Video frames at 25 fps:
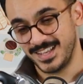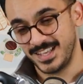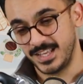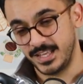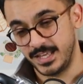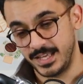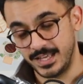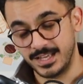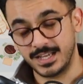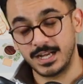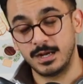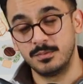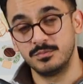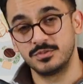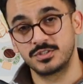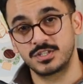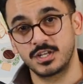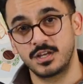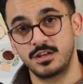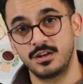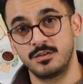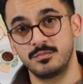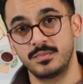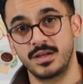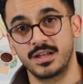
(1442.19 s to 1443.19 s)
he comes
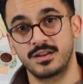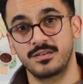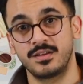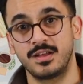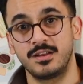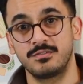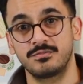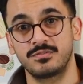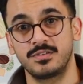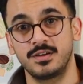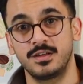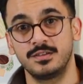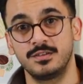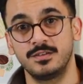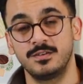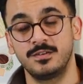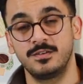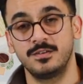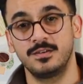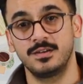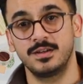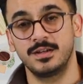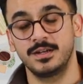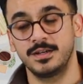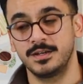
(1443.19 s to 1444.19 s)
down, and my grandfather,
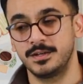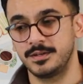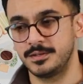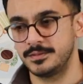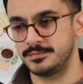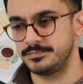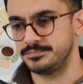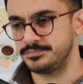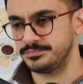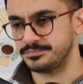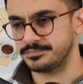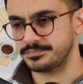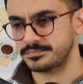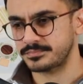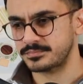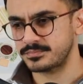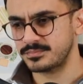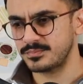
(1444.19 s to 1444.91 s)
um,